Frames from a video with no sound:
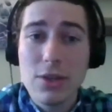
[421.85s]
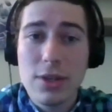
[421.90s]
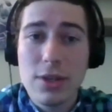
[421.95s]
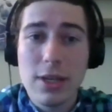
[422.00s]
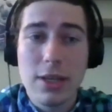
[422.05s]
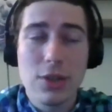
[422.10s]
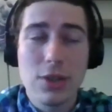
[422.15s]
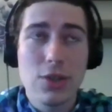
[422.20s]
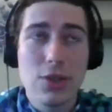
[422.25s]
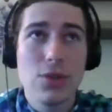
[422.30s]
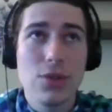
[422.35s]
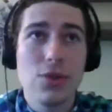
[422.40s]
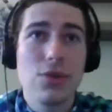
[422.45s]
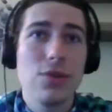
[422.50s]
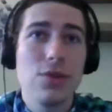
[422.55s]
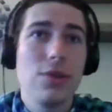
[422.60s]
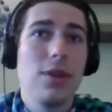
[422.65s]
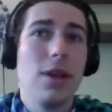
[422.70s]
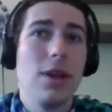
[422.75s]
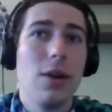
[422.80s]
It's
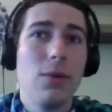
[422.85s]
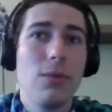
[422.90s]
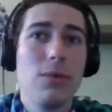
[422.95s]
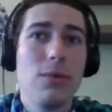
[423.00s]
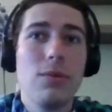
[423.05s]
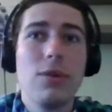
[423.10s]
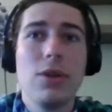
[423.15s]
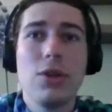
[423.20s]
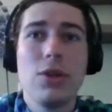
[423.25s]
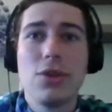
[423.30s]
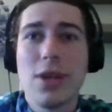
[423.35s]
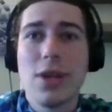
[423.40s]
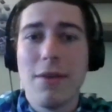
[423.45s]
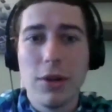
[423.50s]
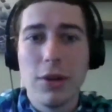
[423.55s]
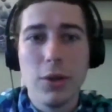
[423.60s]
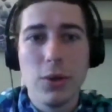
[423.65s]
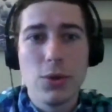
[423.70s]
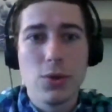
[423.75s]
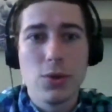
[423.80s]
you just have a
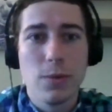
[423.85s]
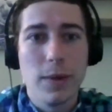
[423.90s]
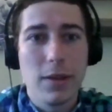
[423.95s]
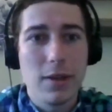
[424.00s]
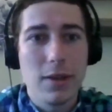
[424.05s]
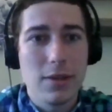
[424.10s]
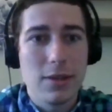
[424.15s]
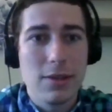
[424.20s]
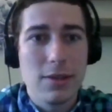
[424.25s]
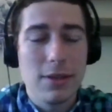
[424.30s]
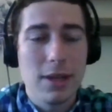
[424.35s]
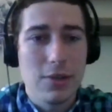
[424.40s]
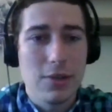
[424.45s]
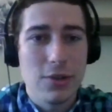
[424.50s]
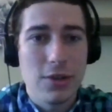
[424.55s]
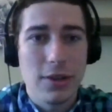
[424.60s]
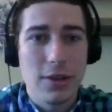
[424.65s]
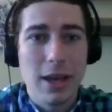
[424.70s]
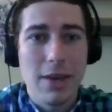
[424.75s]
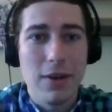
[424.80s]
newsroom that doesn't
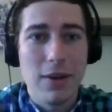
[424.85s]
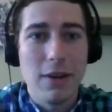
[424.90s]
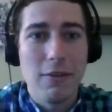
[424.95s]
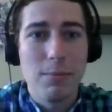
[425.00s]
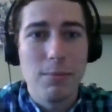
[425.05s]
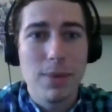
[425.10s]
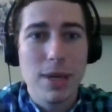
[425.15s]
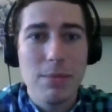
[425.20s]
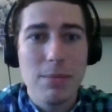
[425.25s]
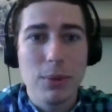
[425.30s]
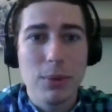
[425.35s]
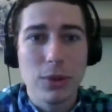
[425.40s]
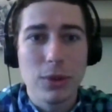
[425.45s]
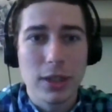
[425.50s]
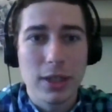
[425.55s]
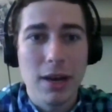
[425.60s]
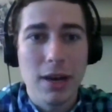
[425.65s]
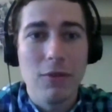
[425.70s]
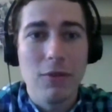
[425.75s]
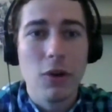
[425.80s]
necessarily have enough people to
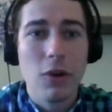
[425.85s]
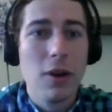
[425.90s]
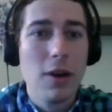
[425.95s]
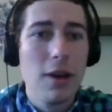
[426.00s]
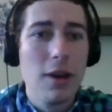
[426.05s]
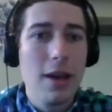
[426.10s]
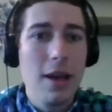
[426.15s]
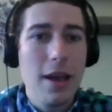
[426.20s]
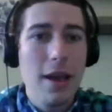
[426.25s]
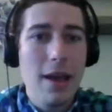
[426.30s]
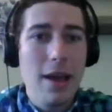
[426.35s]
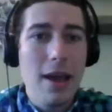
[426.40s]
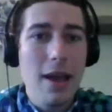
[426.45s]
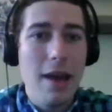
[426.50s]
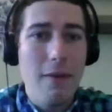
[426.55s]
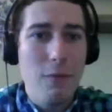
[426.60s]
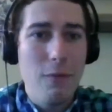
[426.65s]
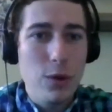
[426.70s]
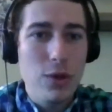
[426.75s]
cover every